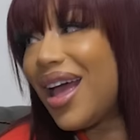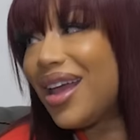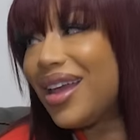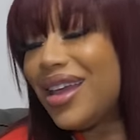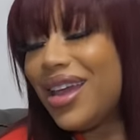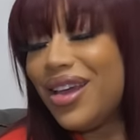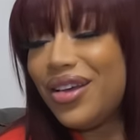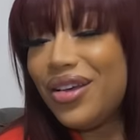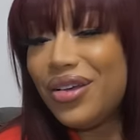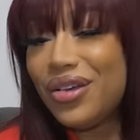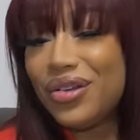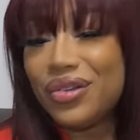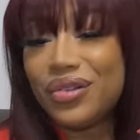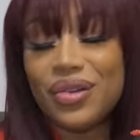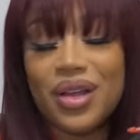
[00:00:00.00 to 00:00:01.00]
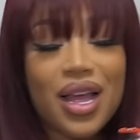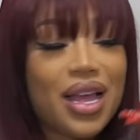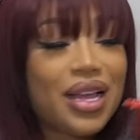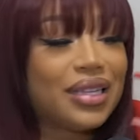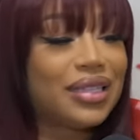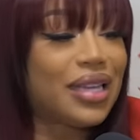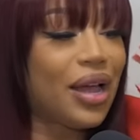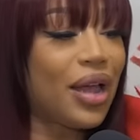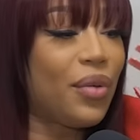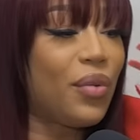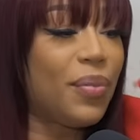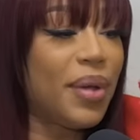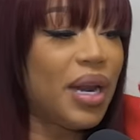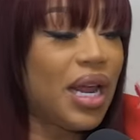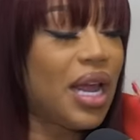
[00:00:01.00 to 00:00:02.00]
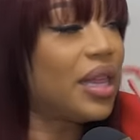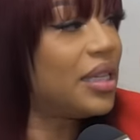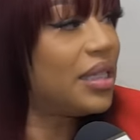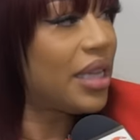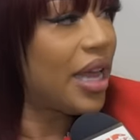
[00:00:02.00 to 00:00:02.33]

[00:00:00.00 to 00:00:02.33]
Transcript: Thank you. So, and we've been together